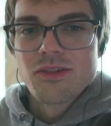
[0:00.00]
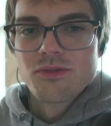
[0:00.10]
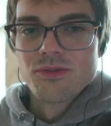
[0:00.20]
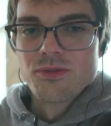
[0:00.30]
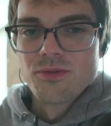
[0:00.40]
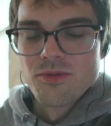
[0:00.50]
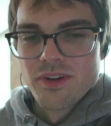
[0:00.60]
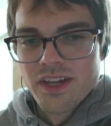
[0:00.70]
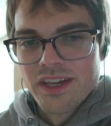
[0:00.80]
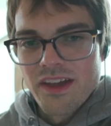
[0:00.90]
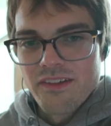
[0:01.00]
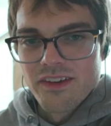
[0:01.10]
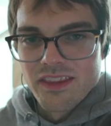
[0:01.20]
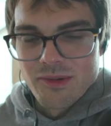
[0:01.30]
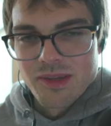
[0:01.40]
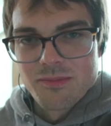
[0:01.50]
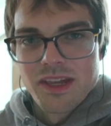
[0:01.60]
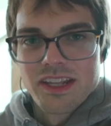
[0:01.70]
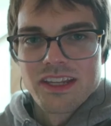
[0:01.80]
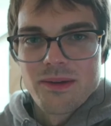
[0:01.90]
Through everything with the
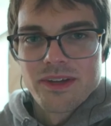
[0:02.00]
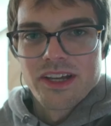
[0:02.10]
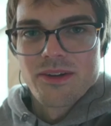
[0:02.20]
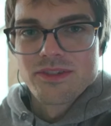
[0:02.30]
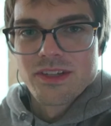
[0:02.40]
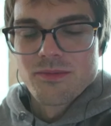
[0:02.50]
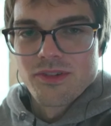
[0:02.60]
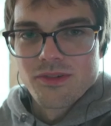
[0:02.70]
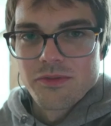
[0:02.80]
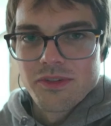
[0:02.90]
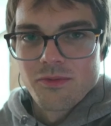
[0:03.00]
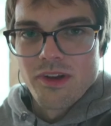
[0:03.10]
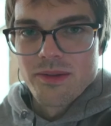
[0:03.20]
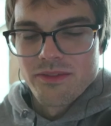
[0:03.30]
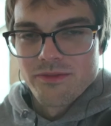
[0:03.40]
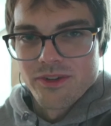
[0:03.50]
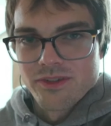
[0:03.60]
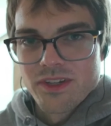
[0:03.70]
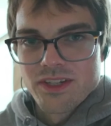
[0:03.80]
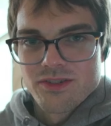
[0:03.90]
pandemic, I was able to write my
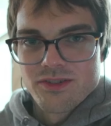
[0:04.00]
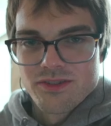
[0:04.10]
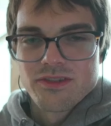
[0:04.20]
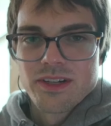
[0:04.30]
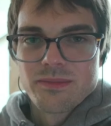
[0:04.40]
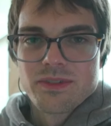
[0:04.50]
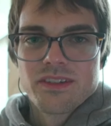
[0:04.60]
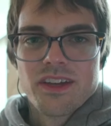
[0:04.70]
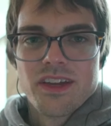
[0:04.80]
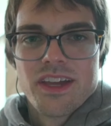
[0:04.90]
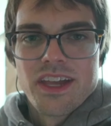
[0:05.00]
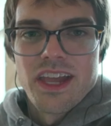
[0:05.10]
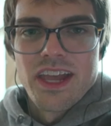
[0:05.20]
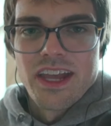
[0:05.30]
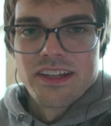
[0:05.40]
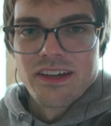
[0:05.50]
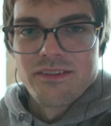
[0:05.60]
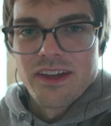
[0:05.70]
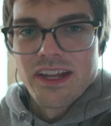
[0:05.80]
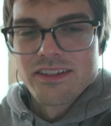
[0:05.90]
first feature script, and
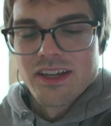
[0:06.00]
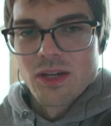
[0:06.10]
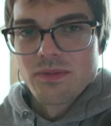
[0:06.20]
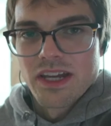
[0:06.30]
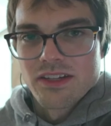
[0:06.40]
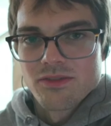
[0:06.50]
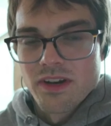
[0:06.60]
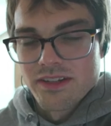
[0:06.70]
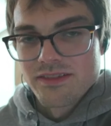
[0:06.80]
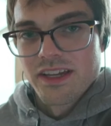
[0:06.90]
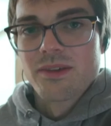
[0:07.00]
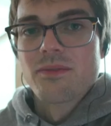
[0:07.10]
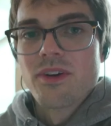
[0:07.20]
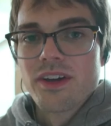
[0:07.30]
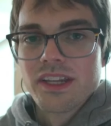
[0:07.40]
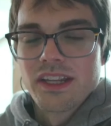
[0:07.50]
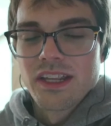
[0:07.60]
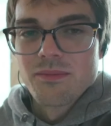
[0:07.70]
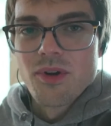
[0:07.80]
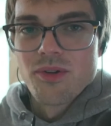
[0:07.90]
I've had time to actually write a second one,
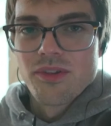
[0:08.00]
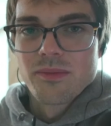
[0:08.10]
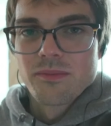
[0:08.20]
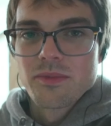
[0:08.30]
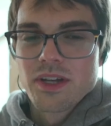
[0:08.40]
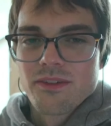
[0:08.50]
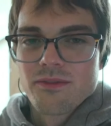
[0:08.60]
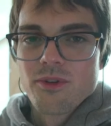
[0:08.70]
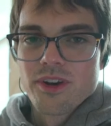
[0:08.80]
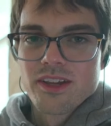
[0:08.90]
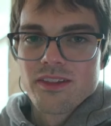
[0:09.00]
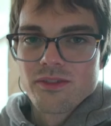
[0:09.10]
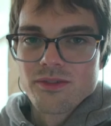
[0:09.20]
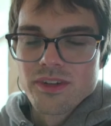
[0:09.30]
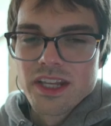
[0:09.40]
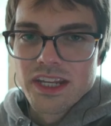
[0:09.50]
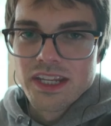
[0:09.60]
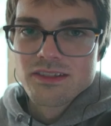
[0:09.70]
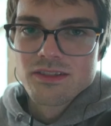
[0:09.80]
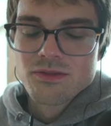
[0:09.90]
and both I'm kind of working through getting
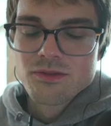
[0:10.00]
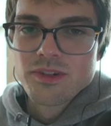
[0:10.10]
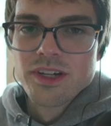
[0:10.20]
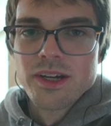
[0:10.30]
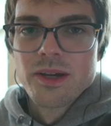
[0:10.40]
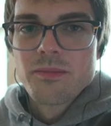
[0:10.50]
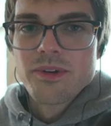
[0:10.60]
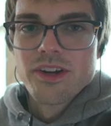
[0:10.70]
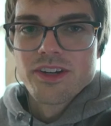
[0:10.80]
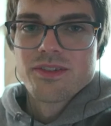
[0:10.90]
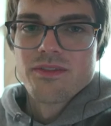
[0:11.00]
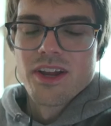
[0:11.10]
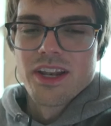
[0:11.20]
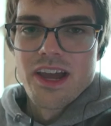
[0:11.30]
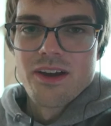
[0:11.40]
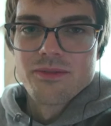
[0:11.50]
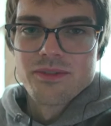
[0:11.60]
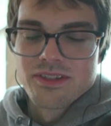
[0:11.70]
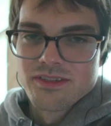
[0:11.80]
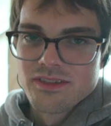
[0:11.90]
into production right now,
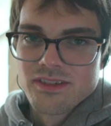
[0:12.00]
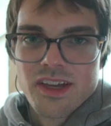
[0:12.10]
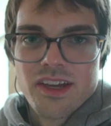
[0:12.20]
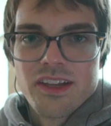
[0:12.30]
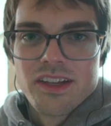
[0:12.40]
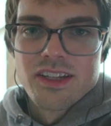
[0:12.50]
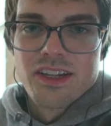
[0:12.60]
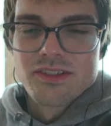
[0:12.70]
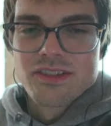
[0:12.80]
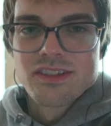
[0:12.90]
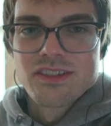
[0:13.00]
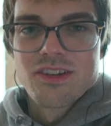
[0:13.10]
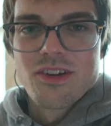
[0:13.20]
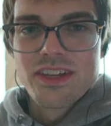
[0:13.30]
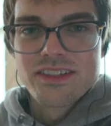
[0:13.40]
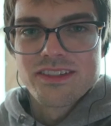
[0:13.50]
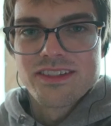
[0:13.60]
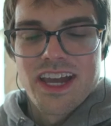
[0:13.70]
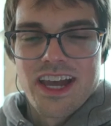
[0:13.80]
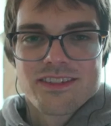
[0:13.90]
which is, it's no easy
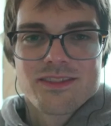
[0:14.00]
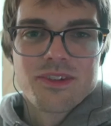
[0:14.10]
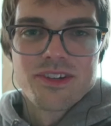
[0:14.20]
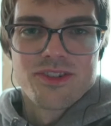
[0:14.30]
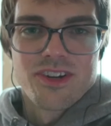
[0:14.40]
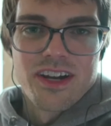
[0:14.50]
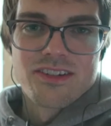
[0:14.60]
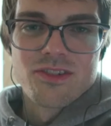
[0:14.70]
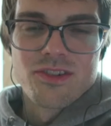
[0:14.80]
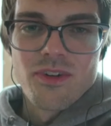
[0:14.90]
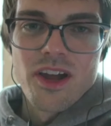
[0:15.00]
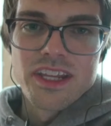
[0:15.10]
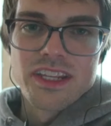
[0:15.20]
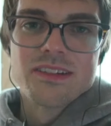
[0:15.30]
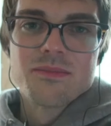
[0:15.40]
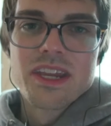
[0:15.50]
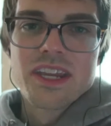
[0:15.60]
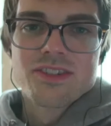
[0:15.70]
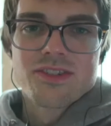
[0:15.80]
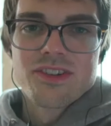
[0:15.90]
task when you're trying to do it right,
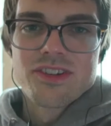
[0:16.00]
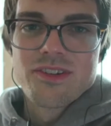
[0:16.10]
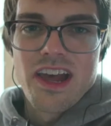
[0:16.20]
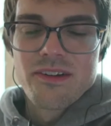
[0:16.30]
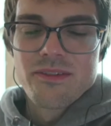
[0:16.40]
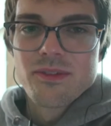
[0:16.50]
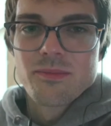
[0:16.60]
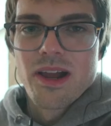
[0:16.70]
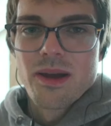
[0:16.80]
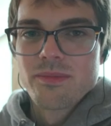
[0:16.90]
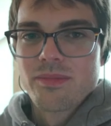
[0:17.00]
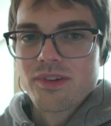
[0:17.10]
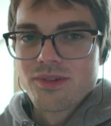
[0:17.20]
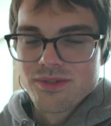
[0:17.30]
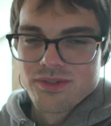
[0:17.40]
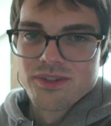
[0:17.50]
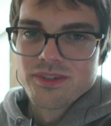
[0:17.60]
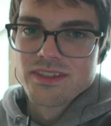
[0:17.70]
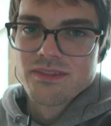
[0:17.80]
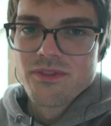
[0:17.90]
making sure you have the proper
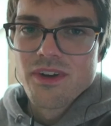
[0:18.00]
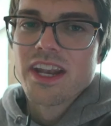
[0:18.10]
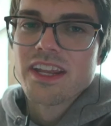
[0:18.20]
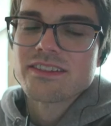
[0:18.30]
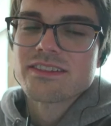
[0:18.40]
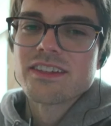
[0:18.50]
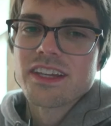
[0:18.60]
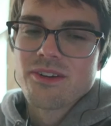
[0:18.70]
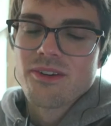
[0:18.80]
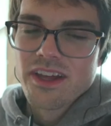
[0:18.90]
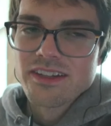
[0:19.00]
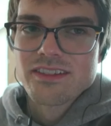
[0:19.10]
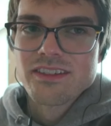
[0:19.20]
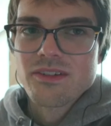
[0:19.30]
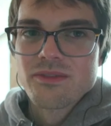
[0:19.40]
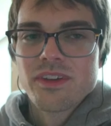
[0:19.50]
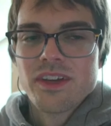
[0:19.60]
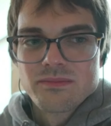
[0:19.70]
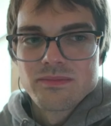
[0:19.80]
producers and financing and all that stuff.